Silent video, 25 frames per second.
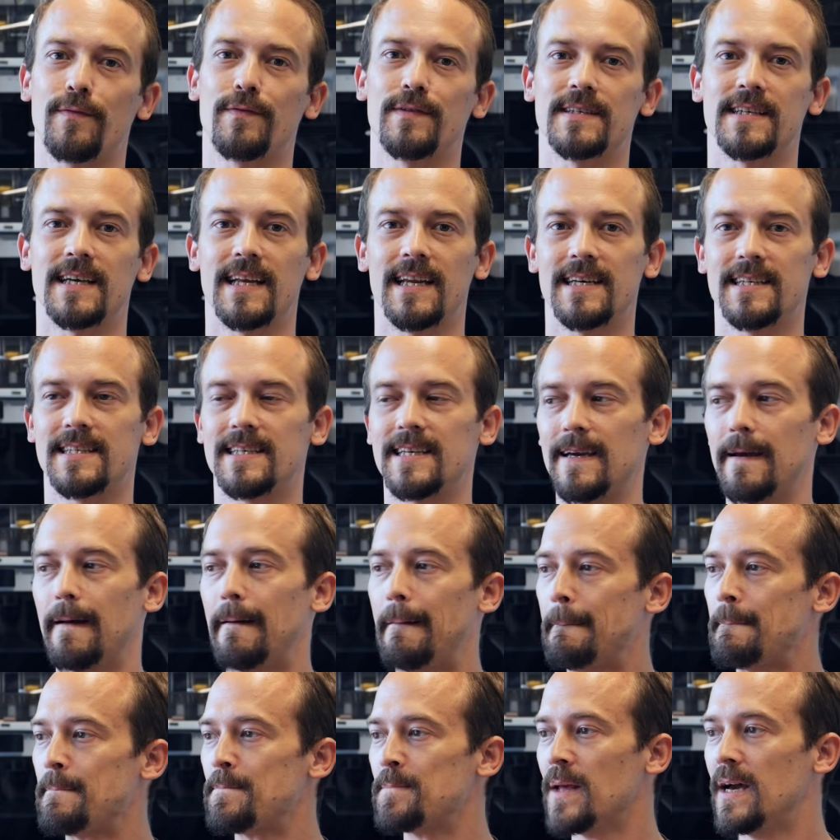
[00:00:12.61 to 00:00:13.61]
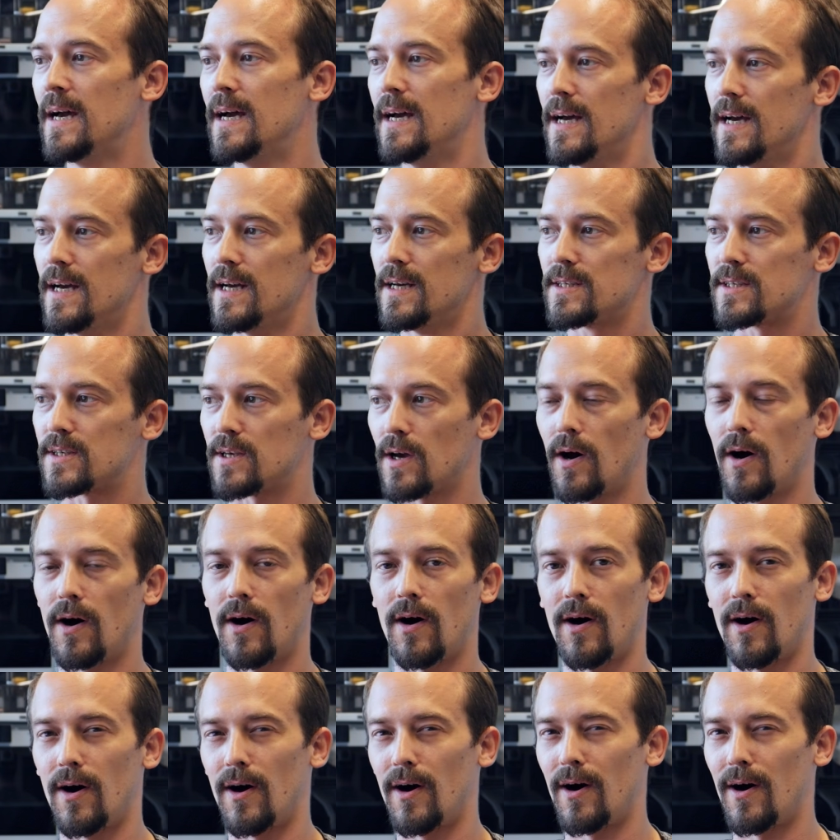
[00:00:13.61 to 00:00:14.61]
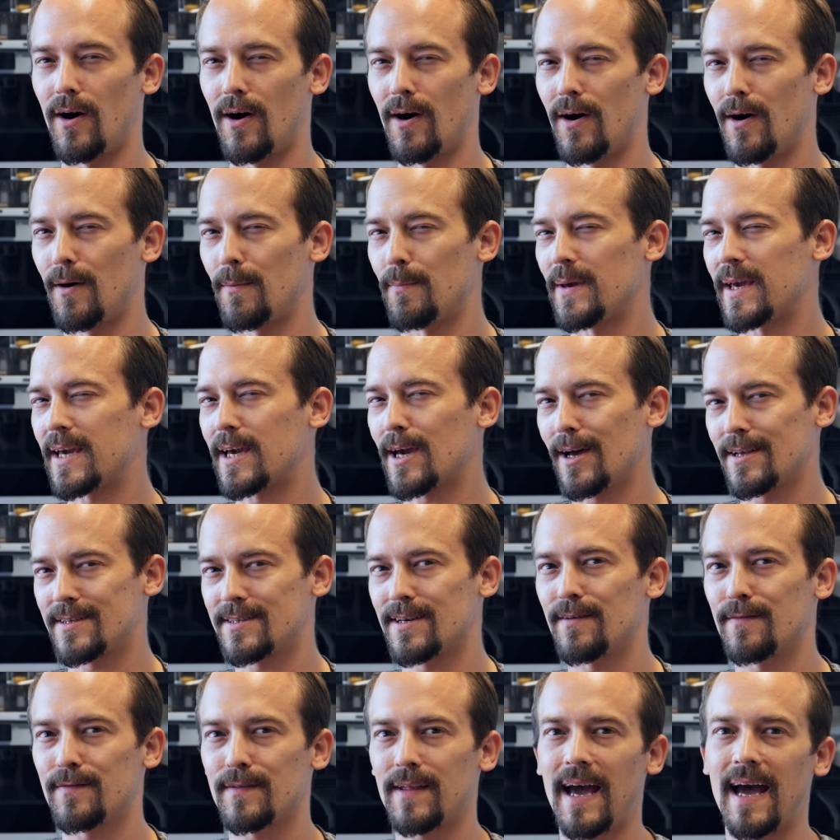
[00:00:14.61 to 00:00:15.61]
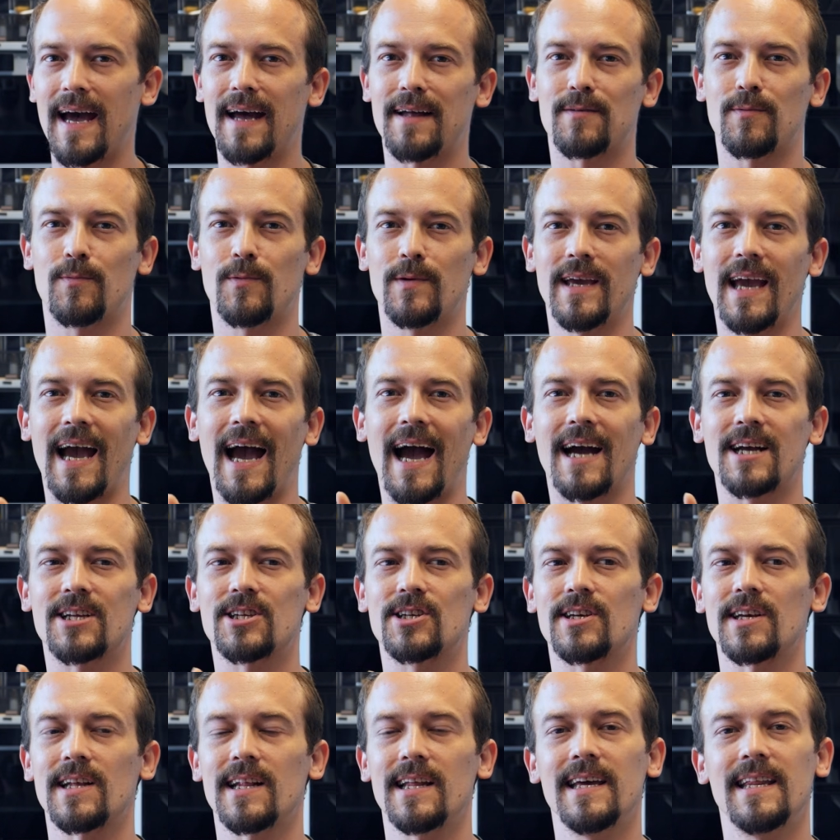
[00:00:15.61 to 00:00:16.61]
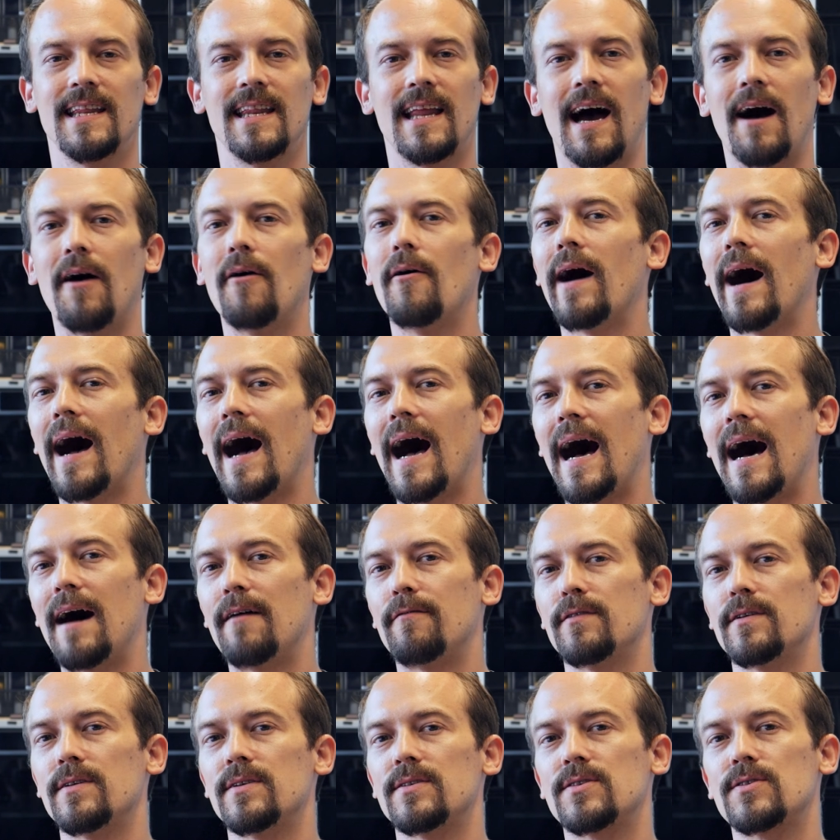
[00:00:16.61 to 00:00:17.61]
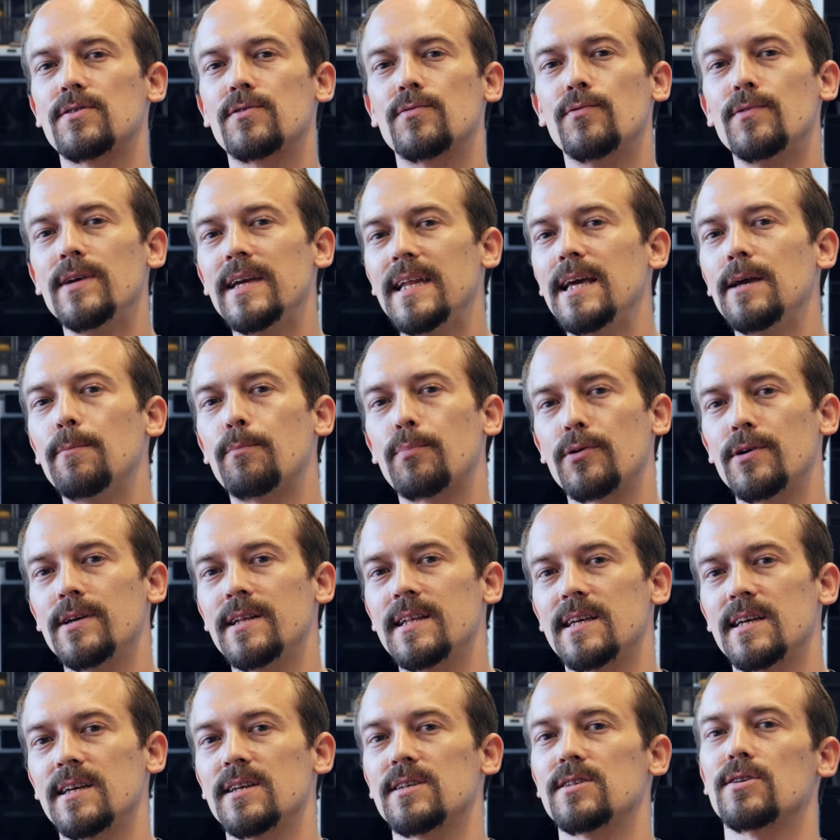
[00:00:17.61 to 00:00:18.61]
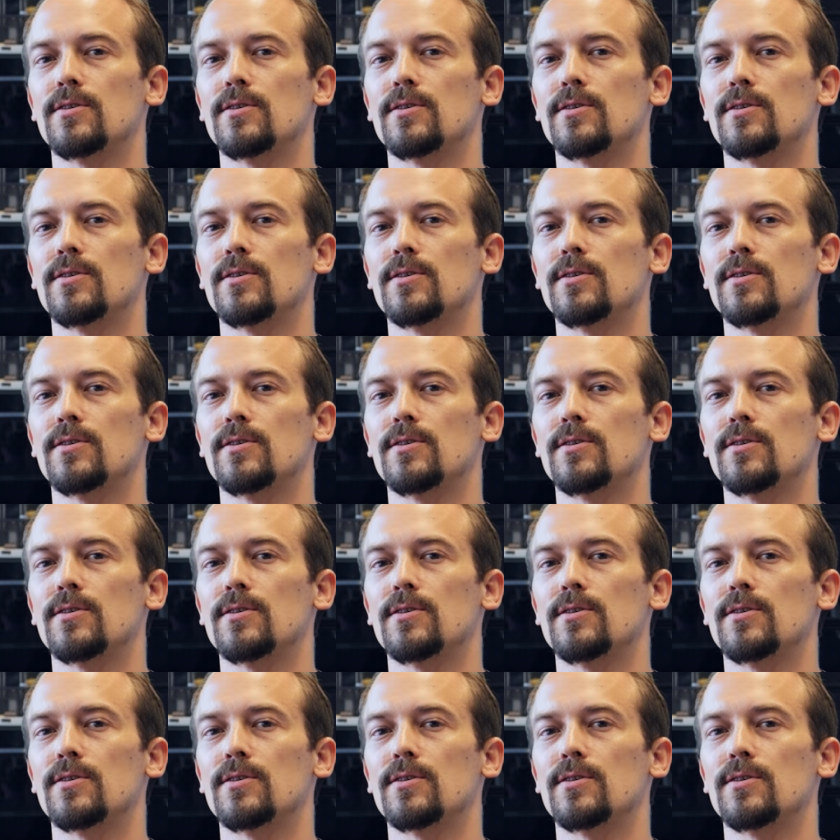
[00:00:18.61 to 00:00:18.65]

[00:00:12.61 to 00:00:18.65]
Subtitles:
facility. So because of that, we actually now have a 3D printing